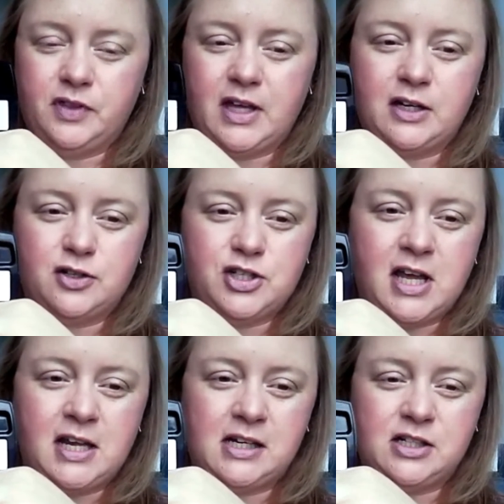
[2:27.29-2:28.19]
lighter
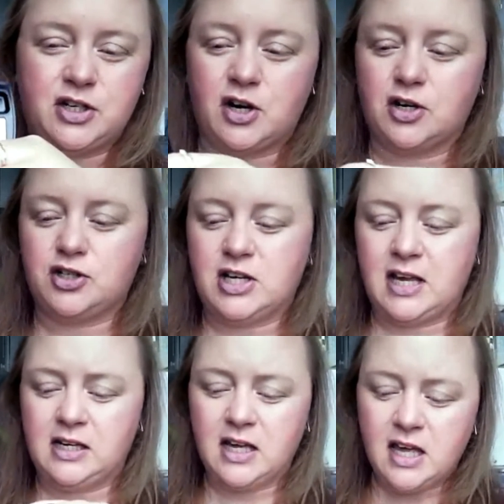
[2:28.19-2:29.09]
shade and a darker
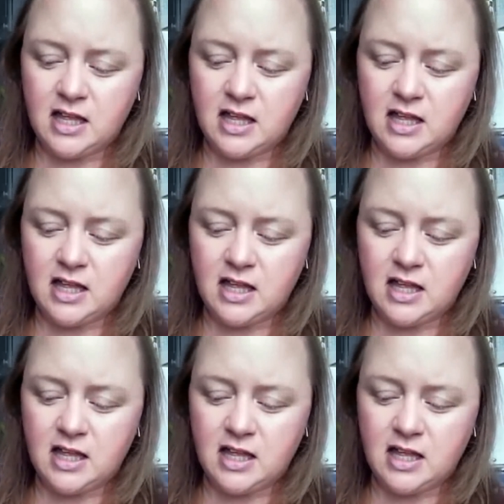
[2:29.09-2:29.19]
shade.